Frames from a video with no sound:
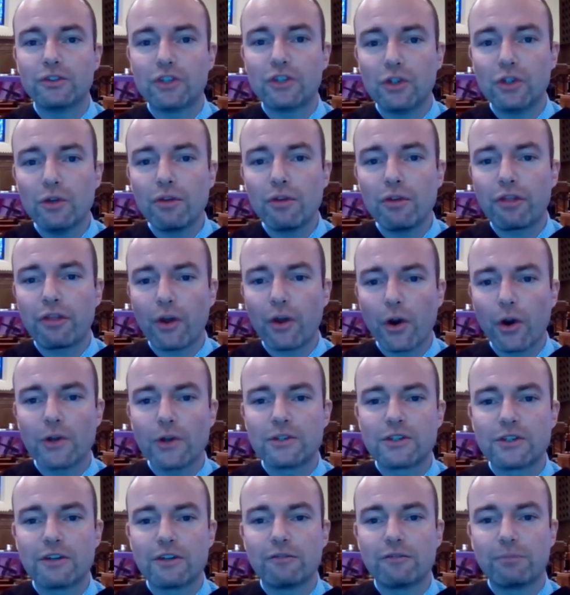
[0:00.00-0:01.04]

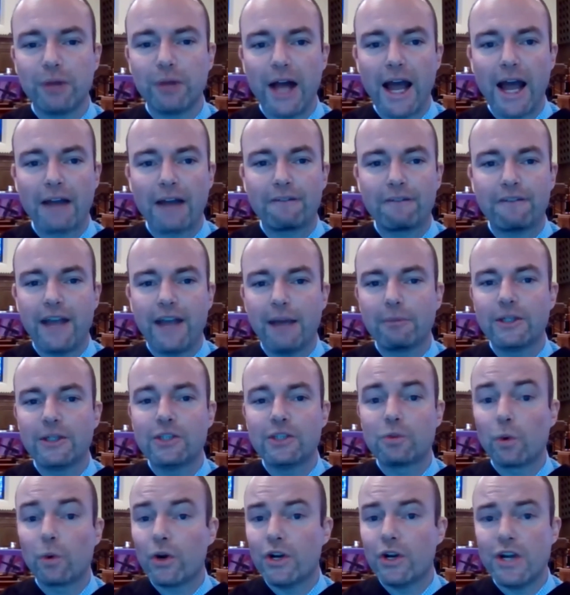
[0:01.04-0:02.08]
2/3 of Black
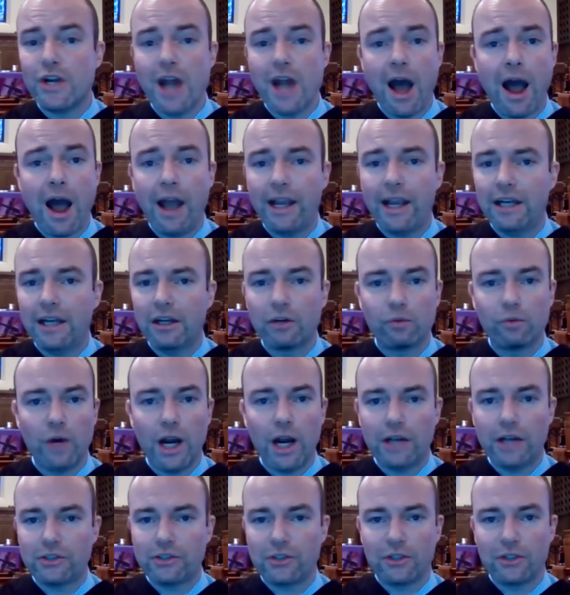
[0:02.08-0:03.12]
families were not in a
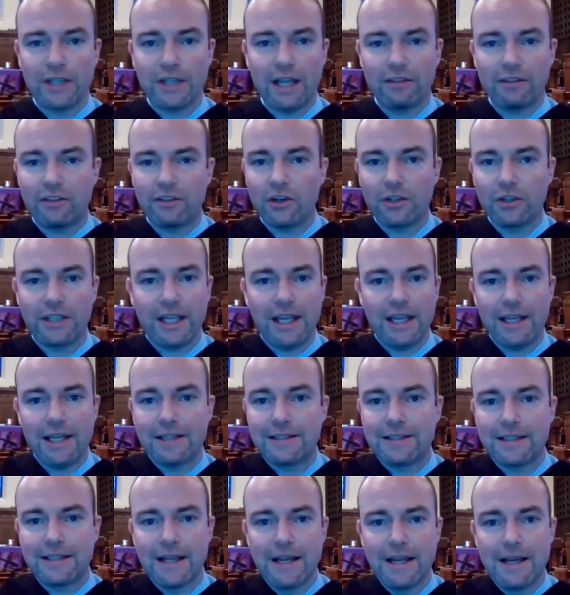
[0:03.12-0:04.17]
rush to get their
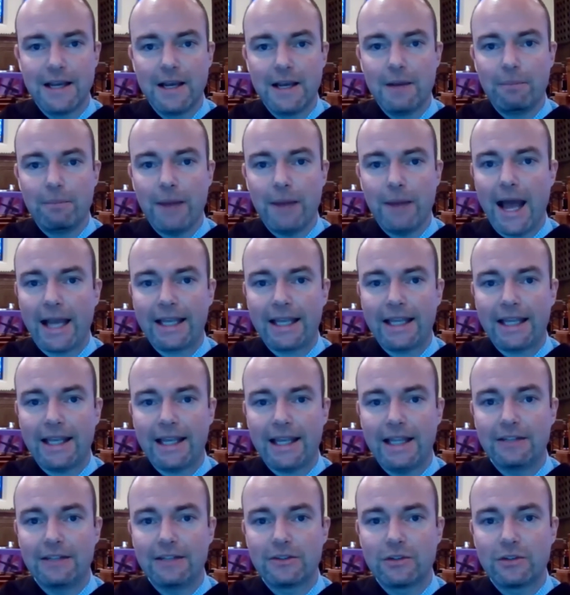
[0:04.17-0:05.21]
kids back
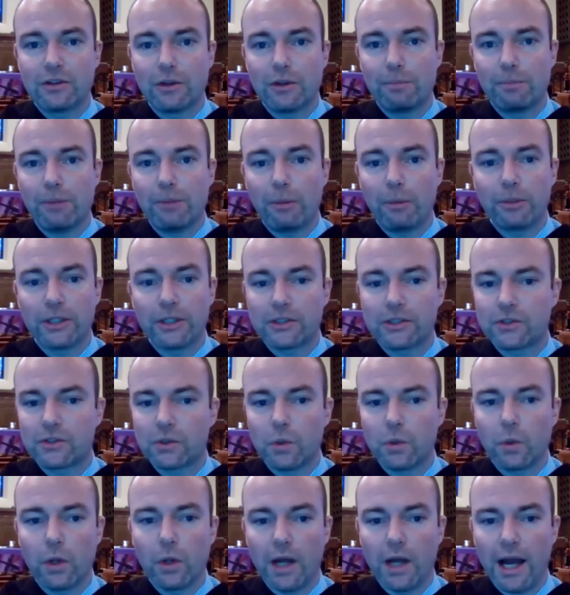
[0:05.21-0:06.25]
into the public
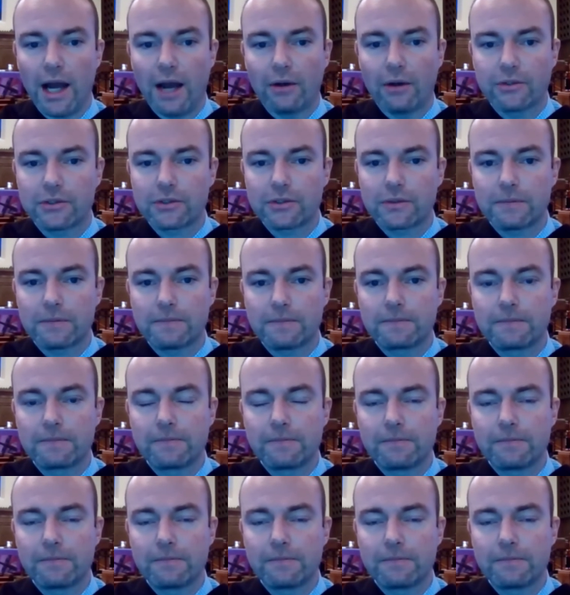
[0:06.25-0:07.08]
schoolhouse.